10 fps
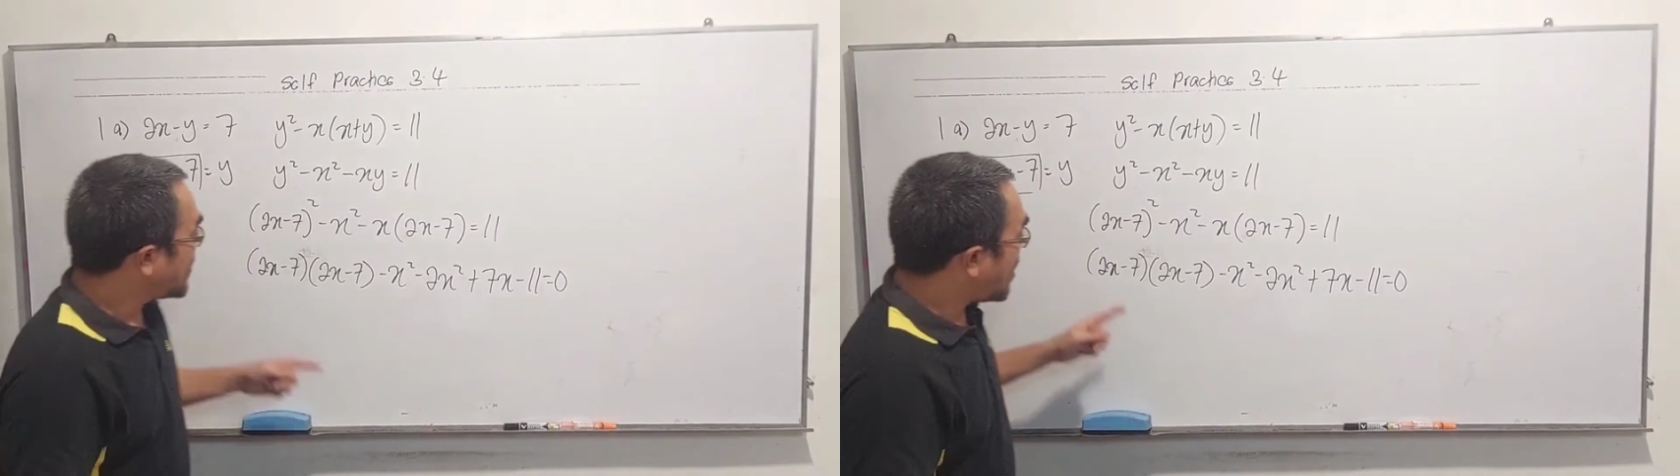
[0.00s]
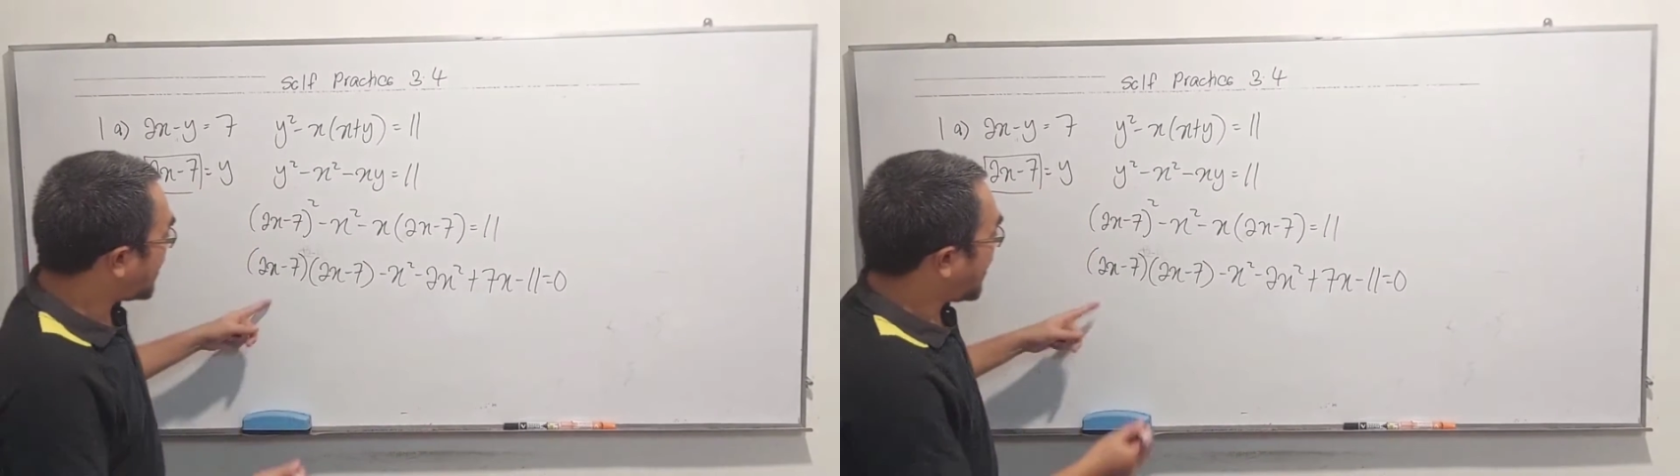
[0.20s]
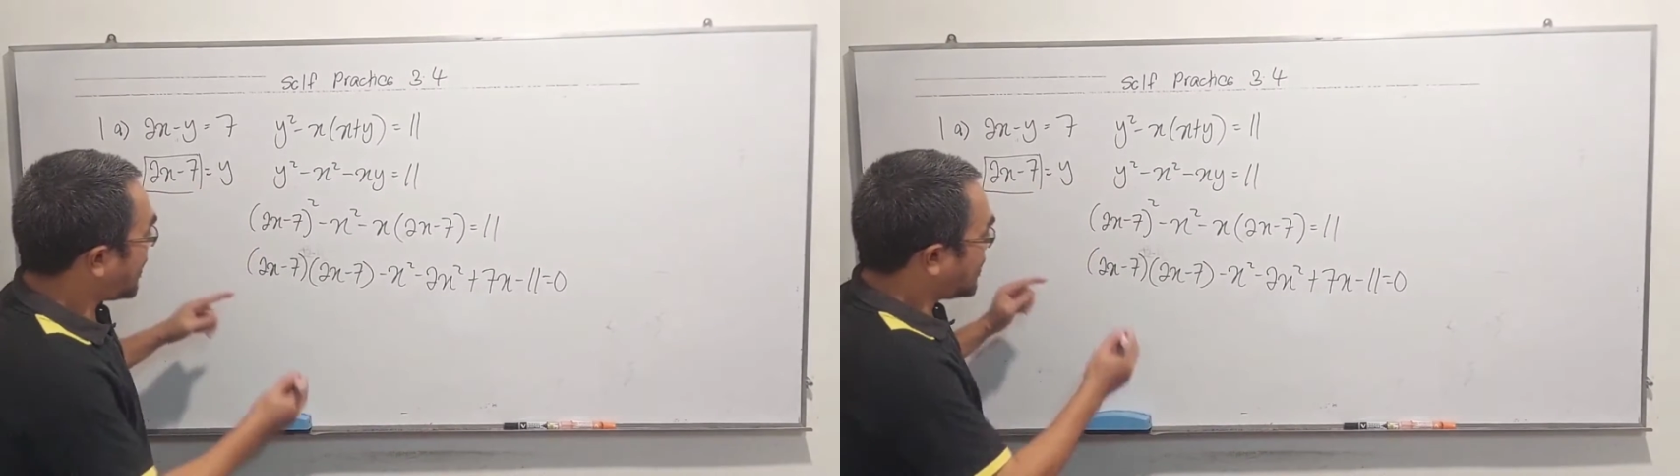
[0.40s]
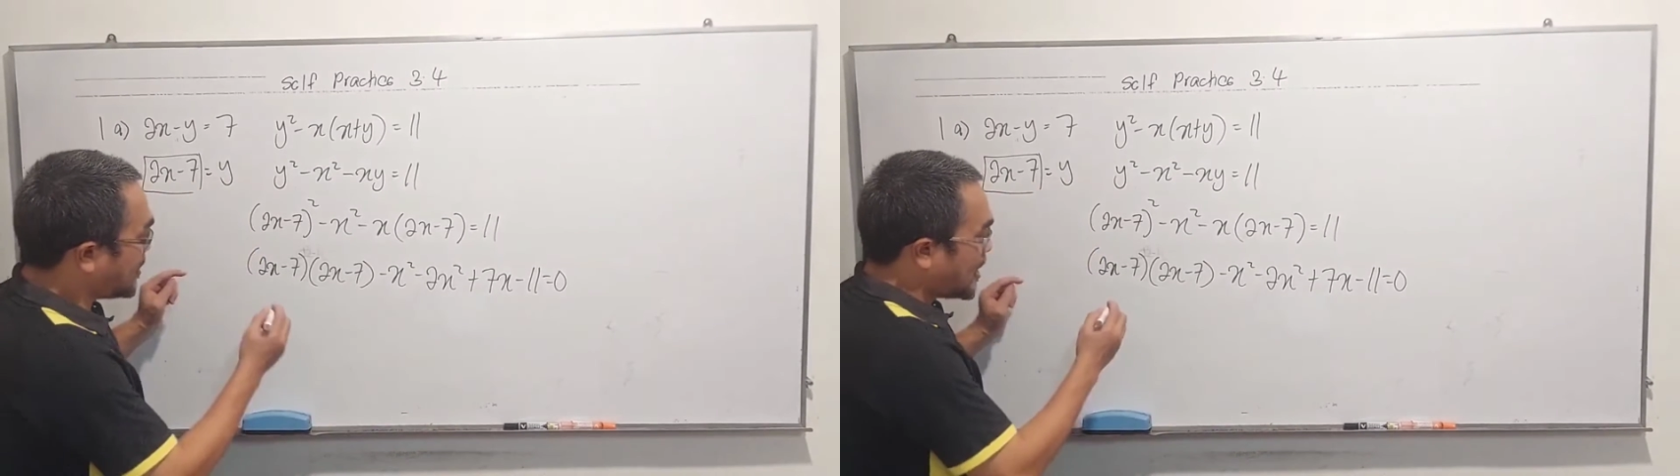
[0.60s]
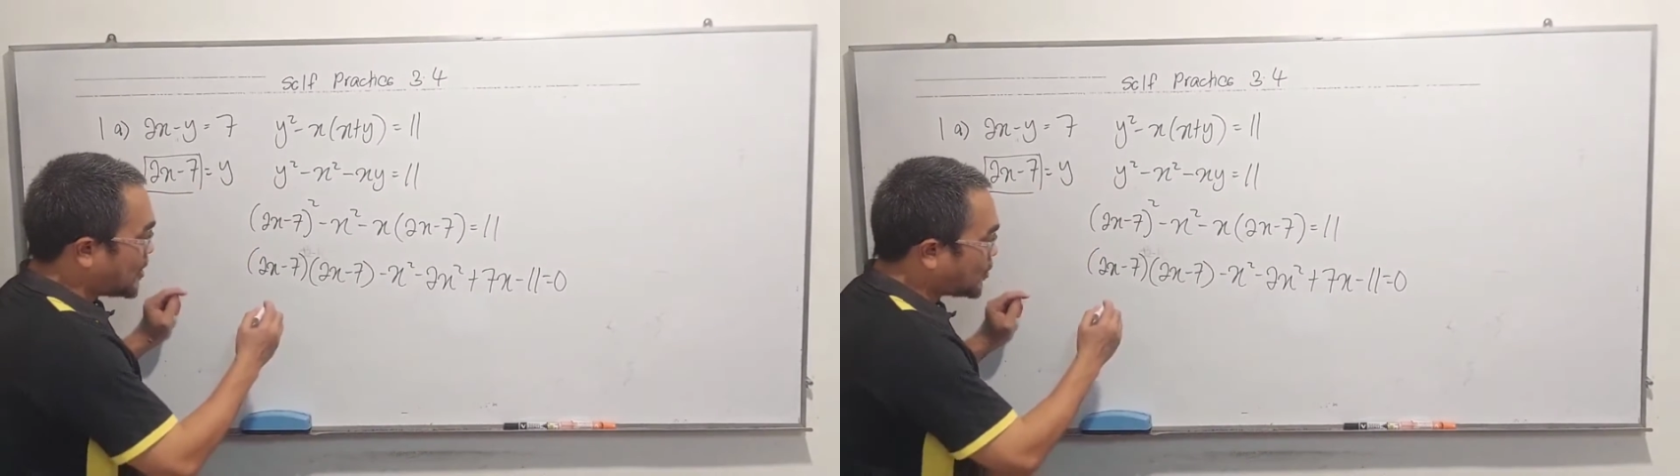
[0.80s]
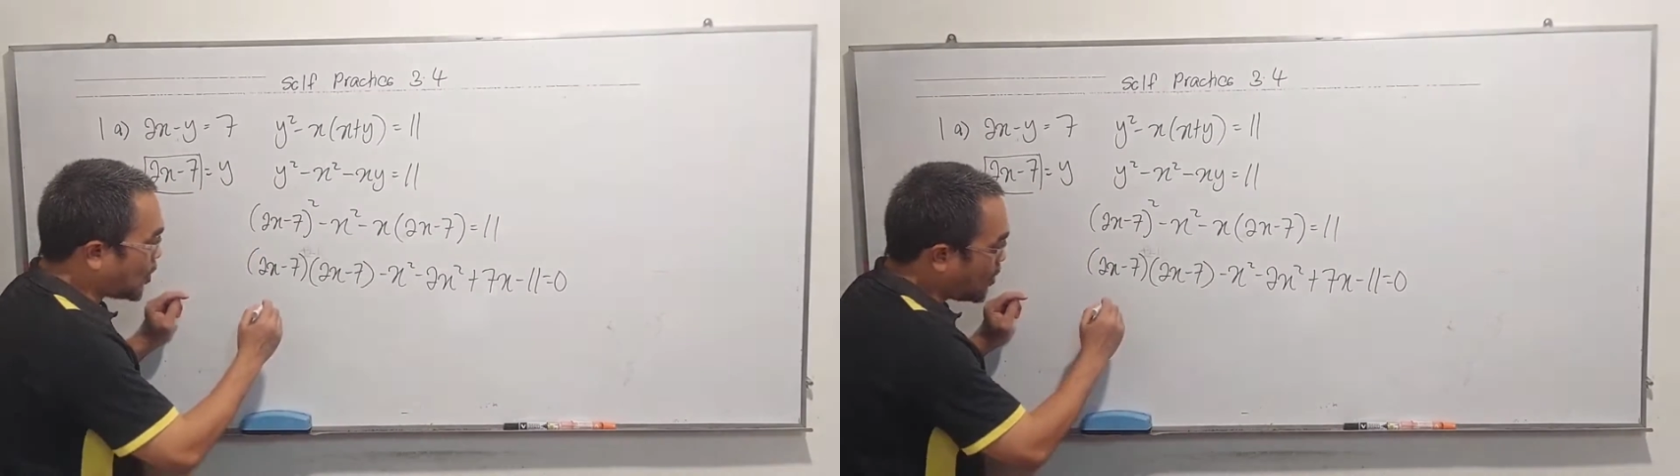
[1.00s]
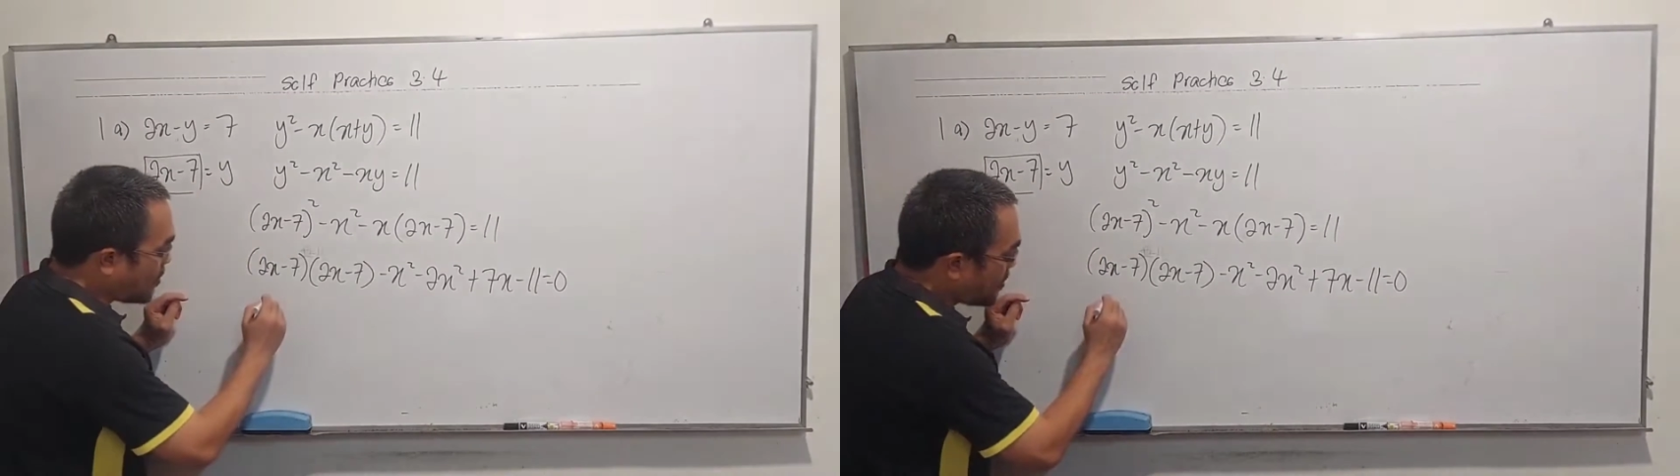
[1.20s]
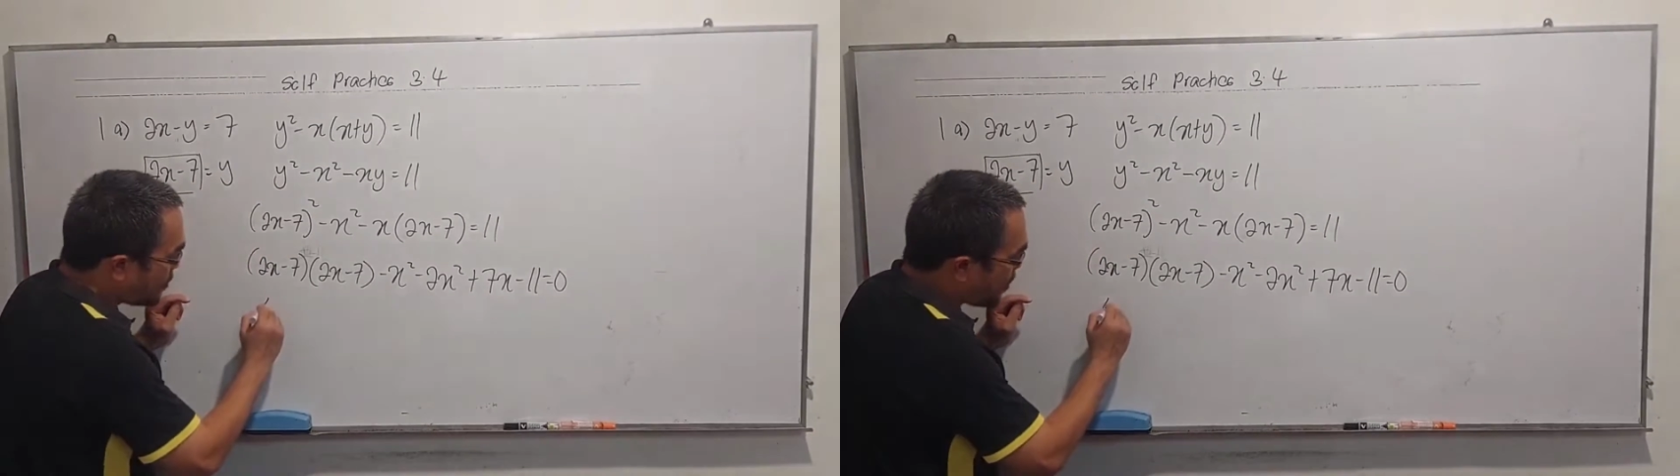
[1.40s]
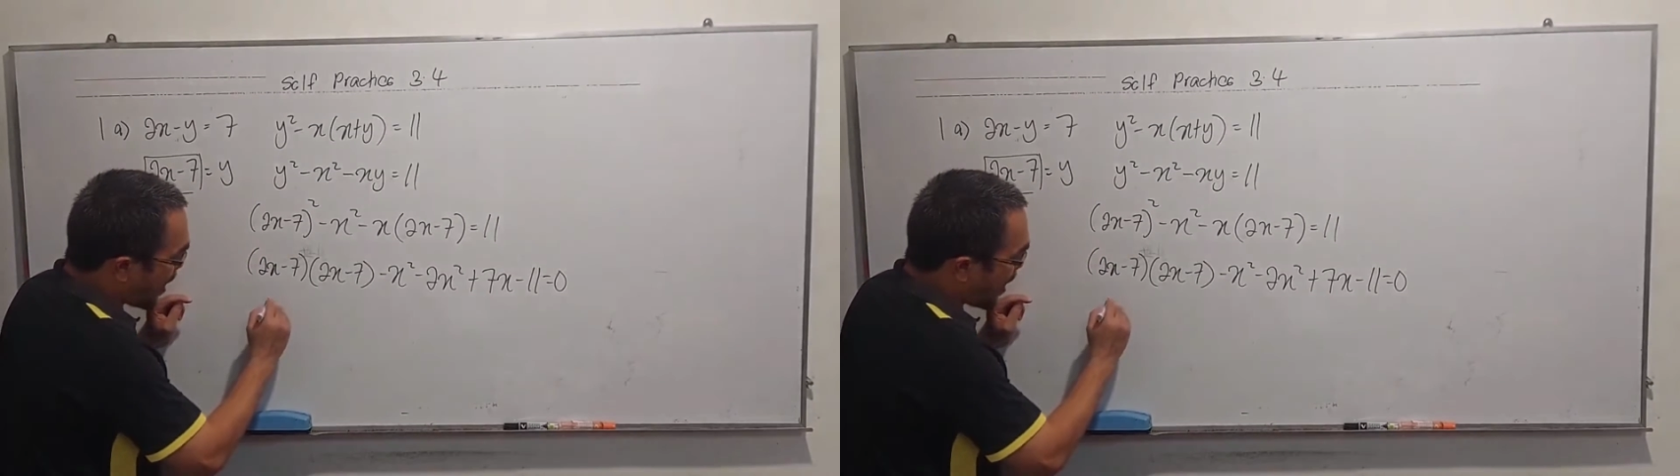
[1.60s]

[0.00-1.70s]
Okay. So we